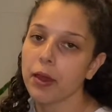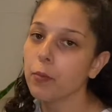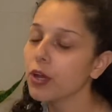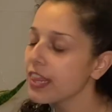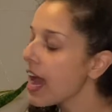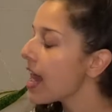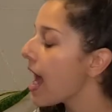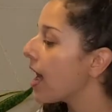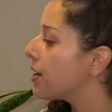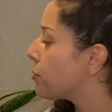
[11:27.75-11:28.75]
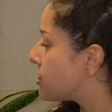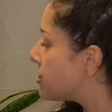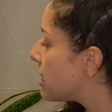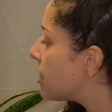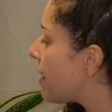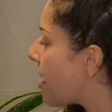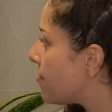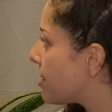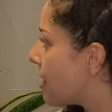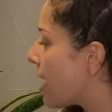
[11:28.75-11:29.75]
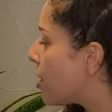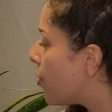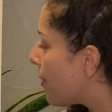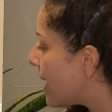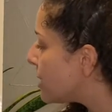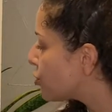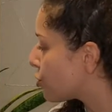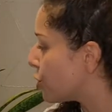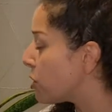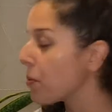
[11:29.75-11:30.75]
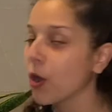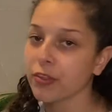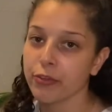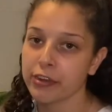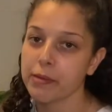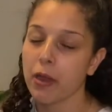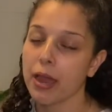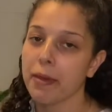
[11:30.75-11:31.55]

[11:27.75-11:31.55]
And what that had was instead of having that OH group on the 3'